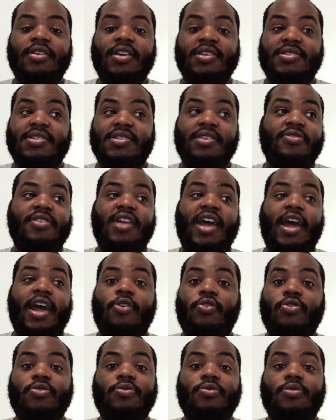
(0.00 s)
It's either
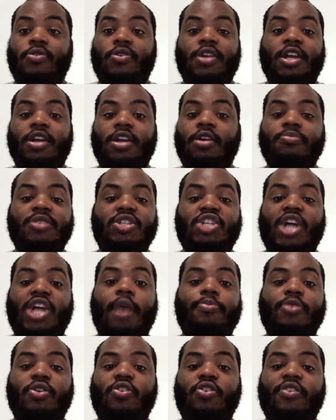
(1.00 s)
that or they're going to be
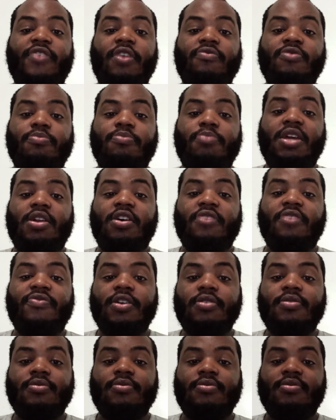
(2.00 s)
chopping off every bit of it.